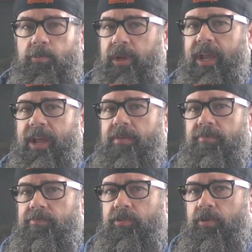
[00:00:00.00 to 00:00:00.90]
we can't
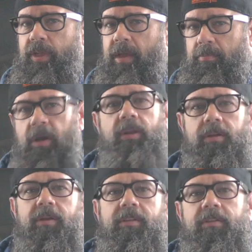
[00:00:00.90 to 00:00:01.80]
do that,
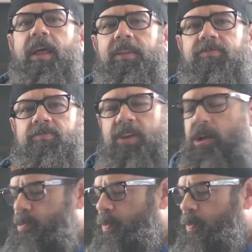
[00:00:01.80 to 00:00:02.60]
but that sounds